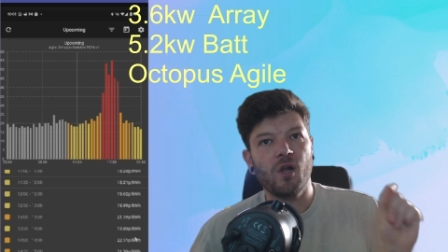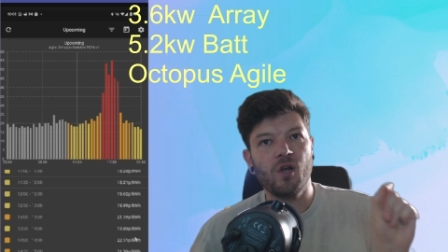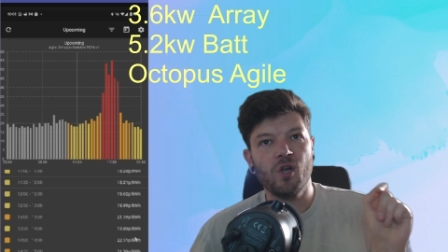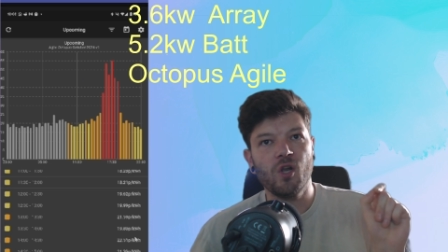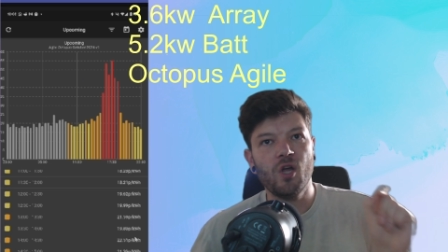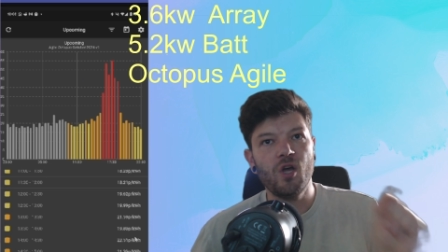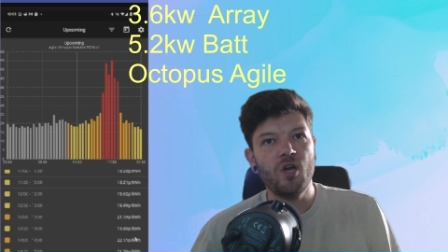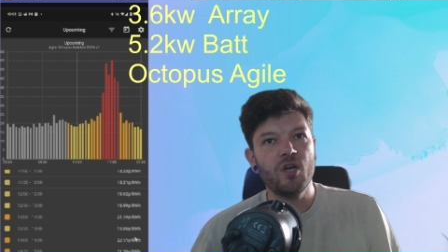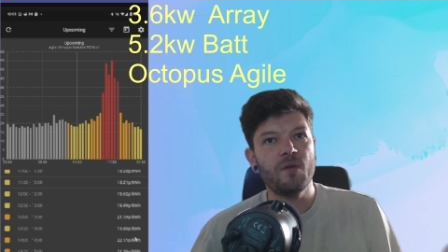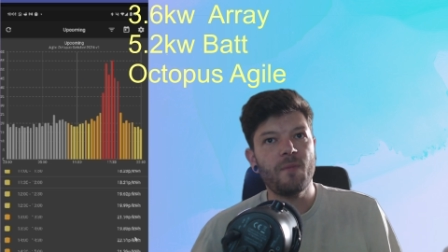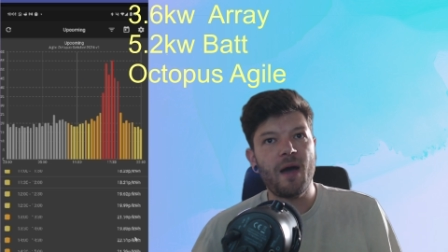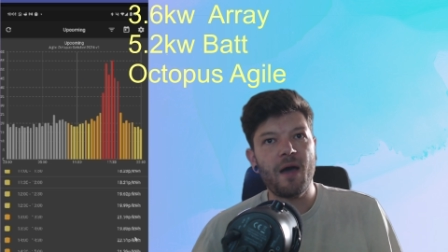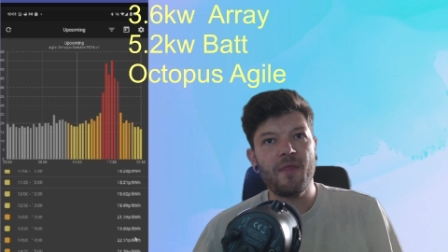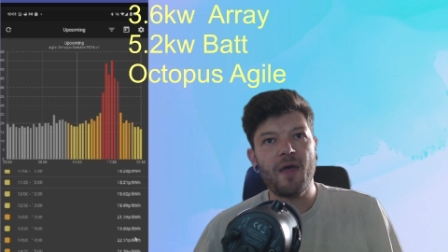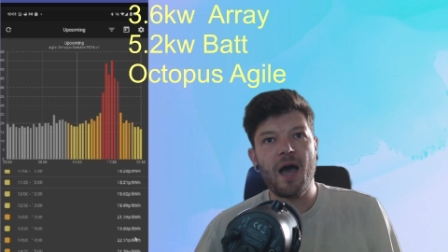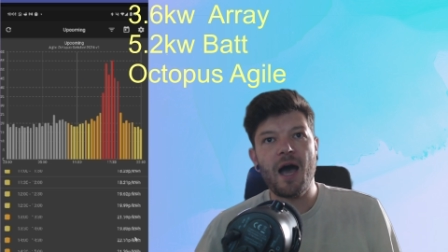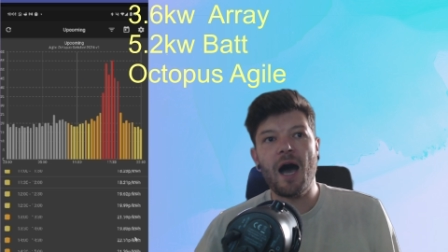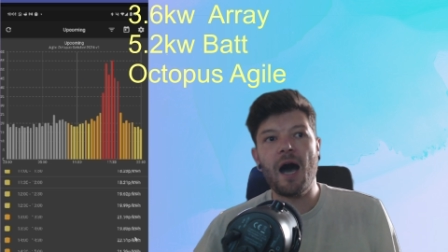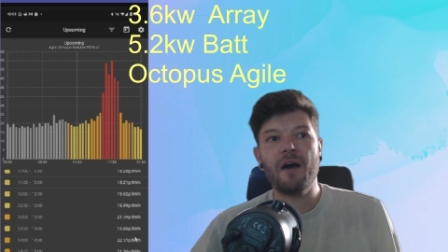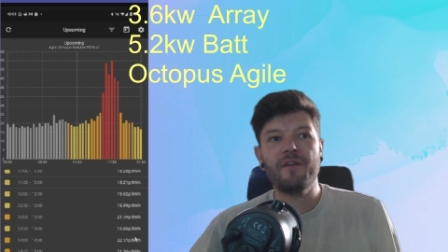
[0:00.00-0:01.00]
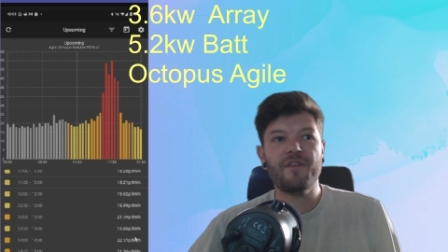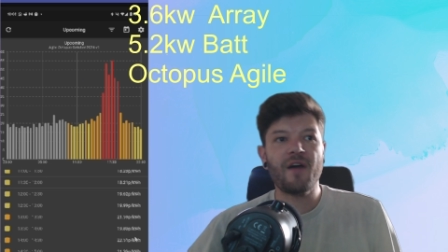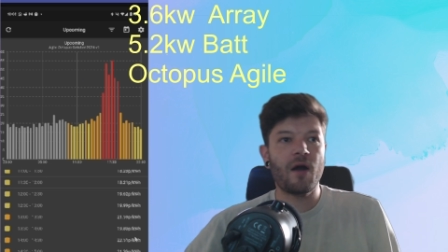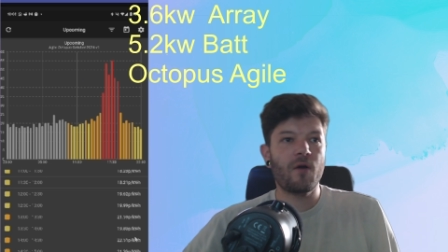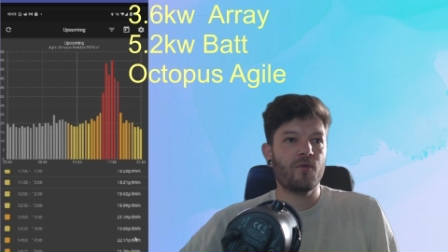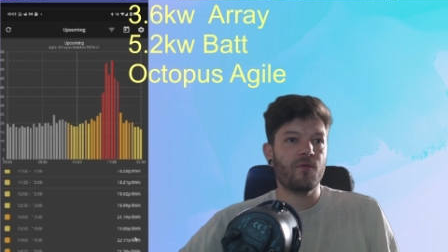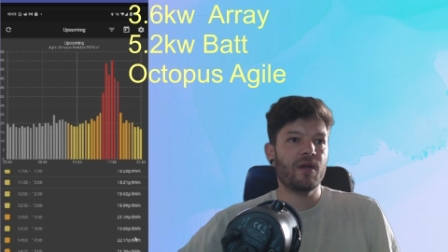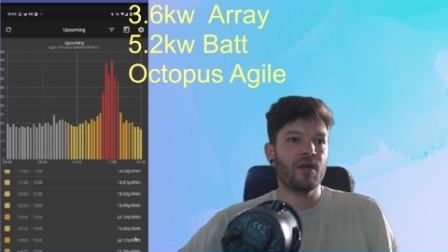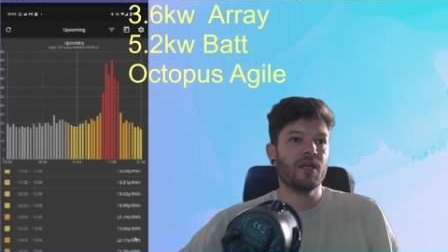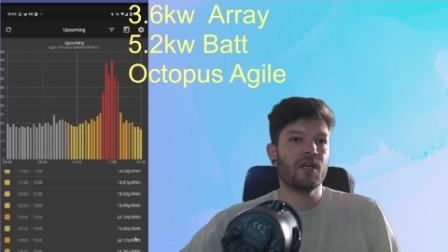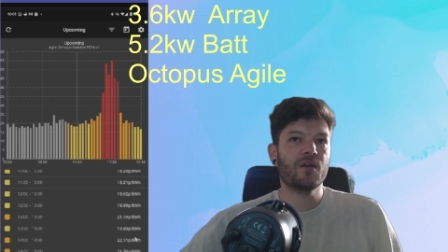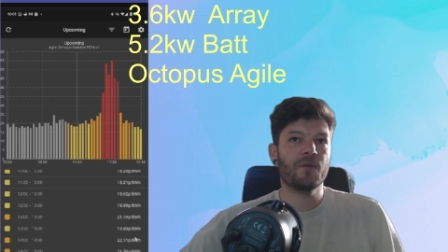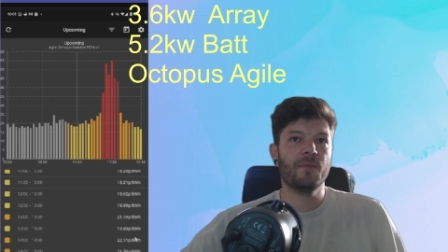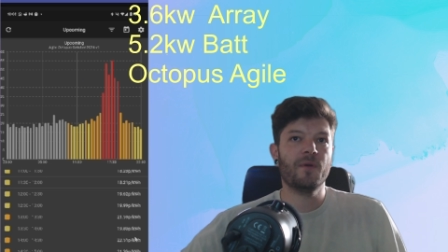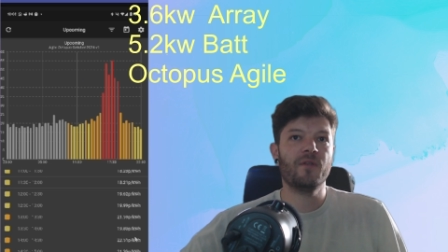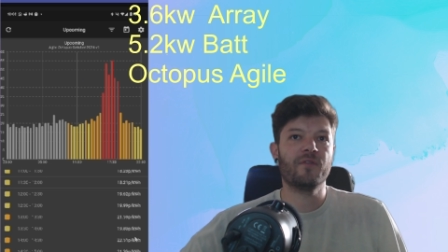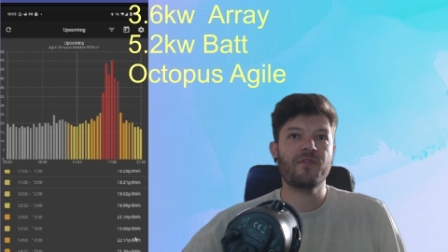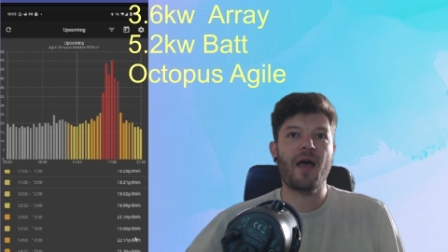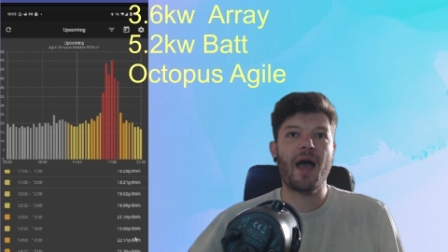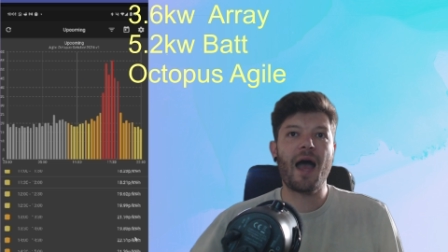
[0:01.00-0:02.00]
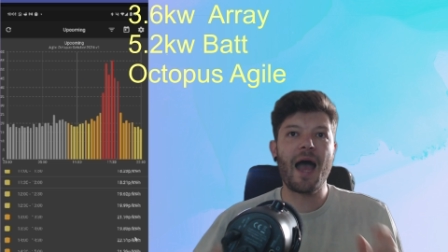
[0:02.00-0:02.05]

learn about the half hour increments,